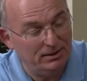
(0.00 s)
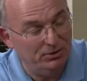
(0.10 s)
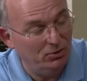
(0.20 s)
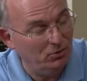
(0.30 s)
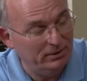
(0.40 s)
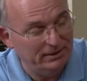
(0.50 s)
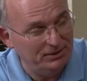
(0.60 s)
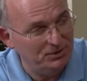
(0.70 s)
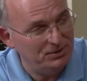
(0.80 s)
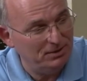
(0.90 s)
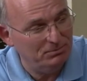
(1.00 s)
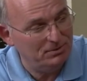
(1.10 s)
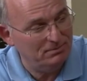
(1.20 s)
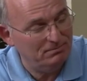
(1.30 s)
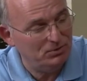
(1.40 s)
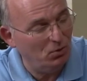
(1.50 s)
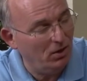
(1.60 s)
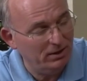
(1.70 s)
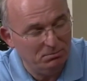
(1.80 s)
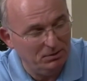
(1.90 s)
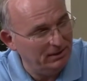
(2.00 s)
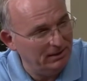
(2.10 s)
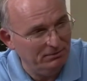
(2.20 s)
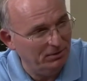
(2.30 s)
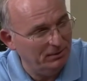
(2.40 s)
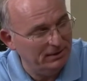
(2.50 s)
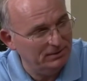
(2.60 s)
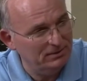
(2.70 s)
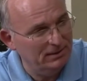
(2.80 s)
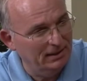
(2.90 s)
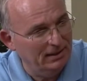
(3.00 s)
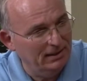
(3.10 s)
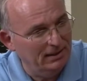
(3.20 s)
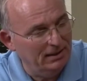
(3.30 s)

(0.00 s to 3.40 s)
that's unknown, and it just seems so hard to believe. I mean, it's